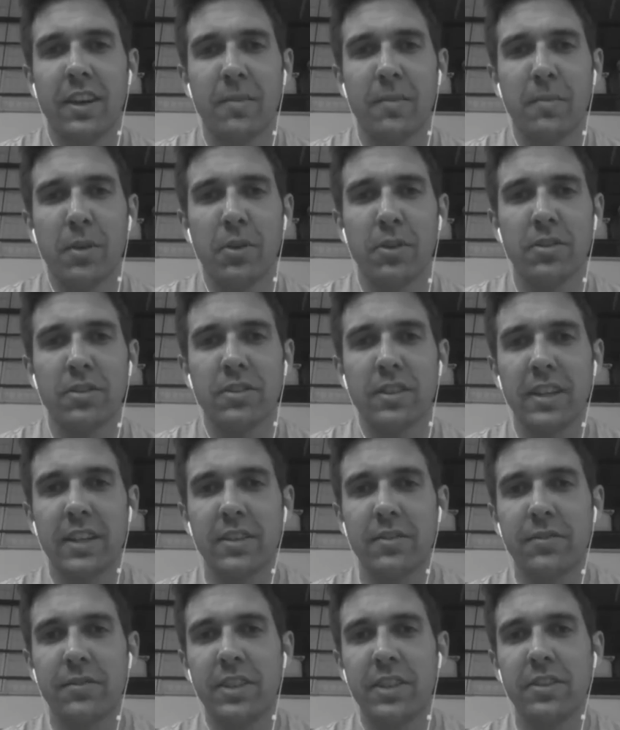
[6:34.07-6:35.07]
Most
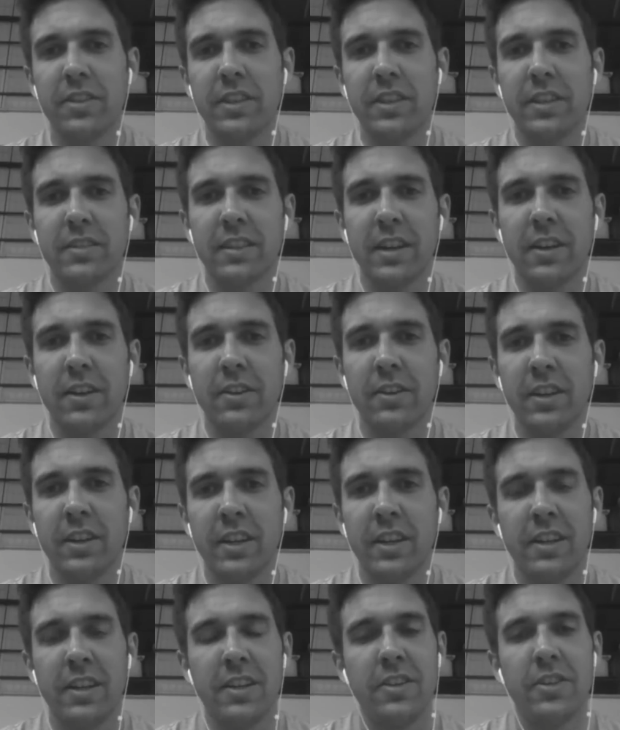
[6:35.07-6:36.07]
sites feature these now.
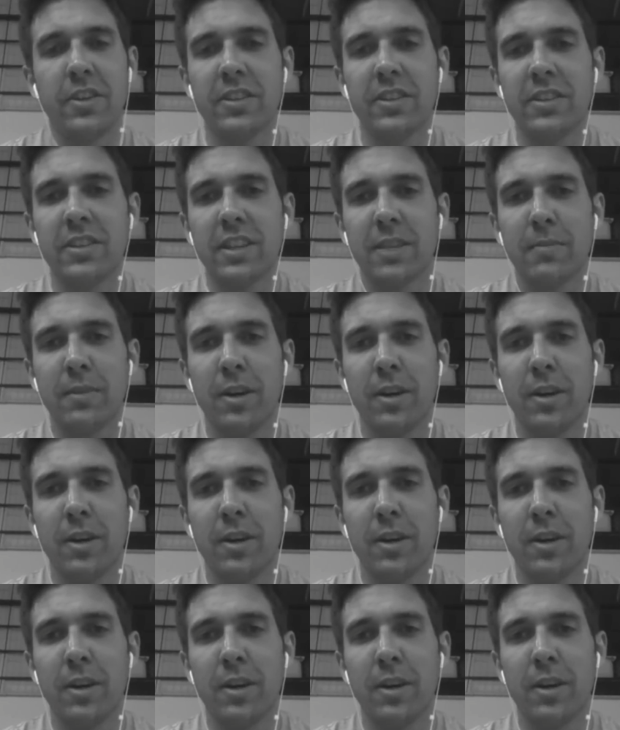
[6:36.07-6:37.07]
You can set them
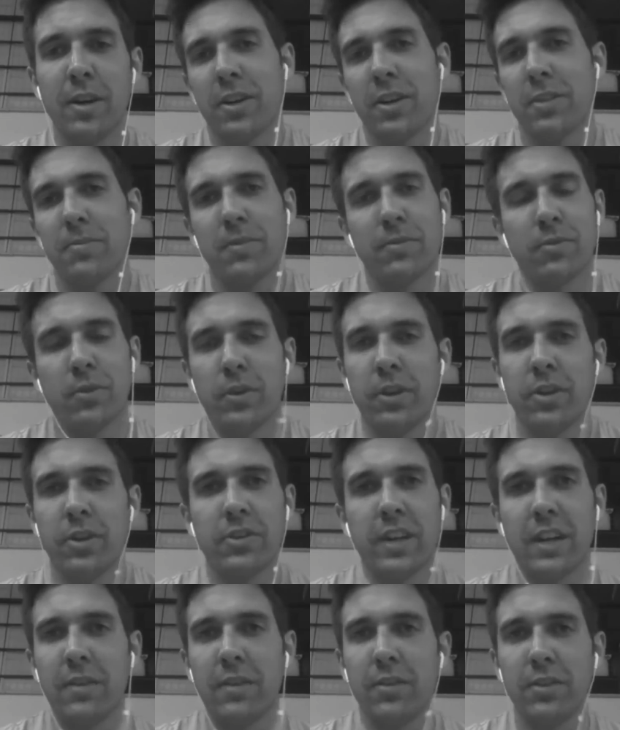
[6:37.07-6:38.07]
up a few months before your
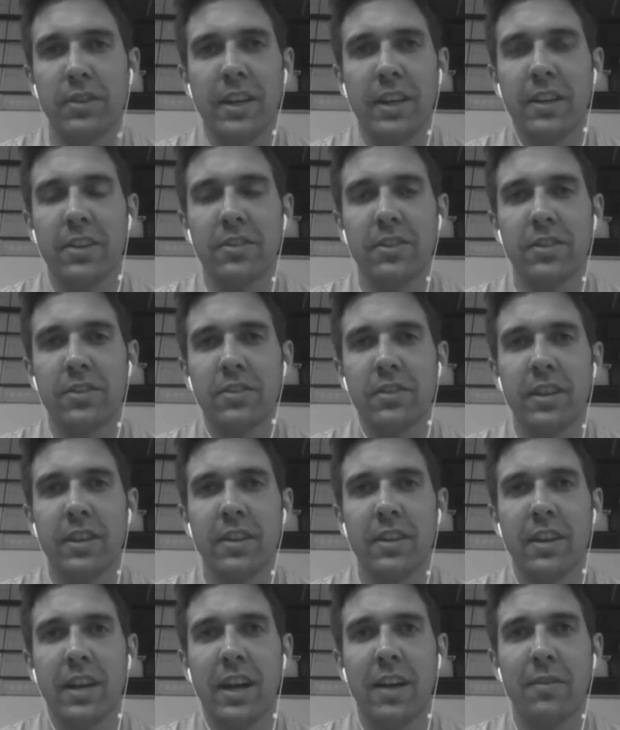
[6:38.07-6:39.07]
travel date and just
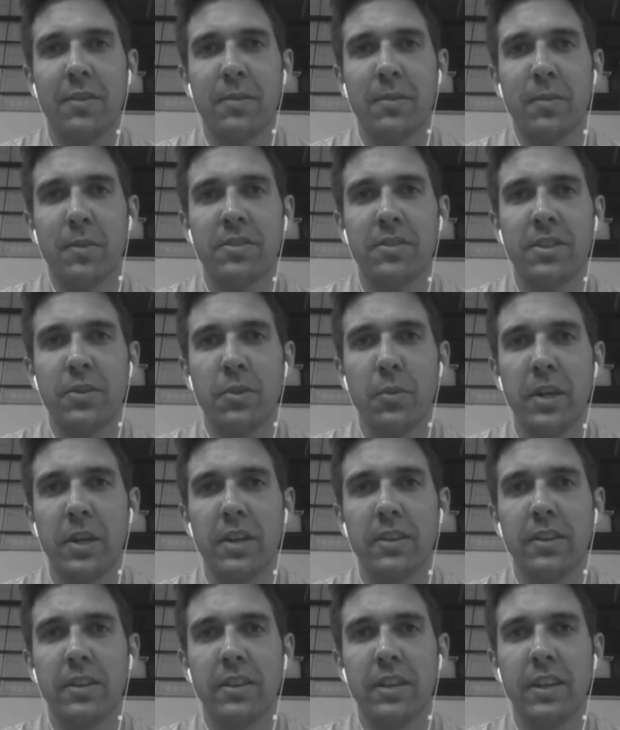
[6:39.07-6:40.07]
have them send you a
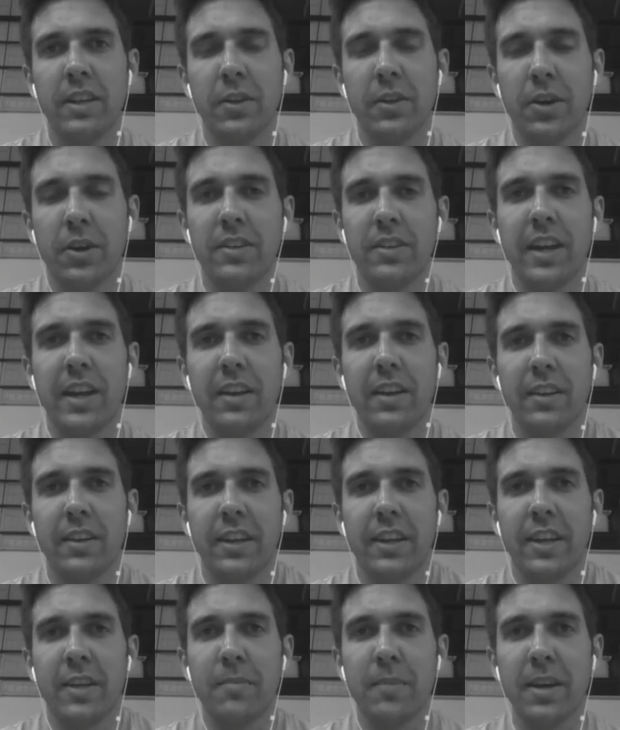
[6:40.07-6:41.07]
weekly or
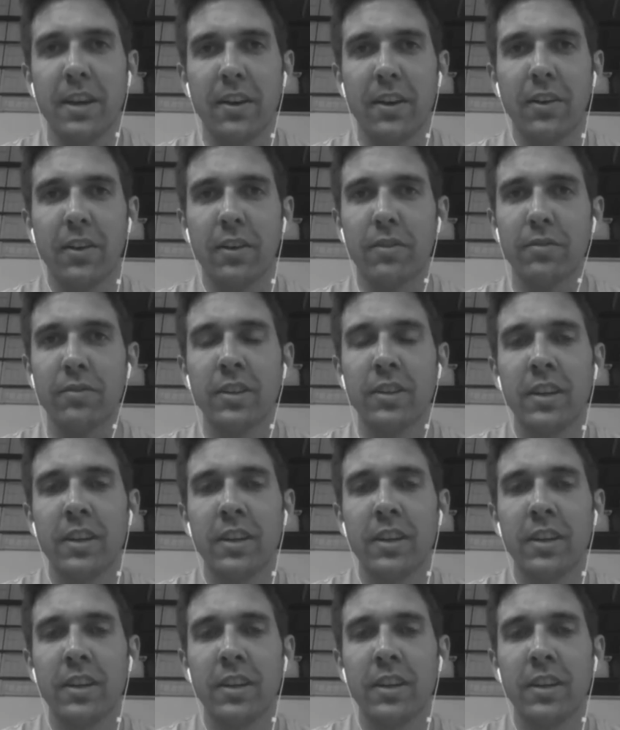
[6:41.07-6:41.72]
daily email of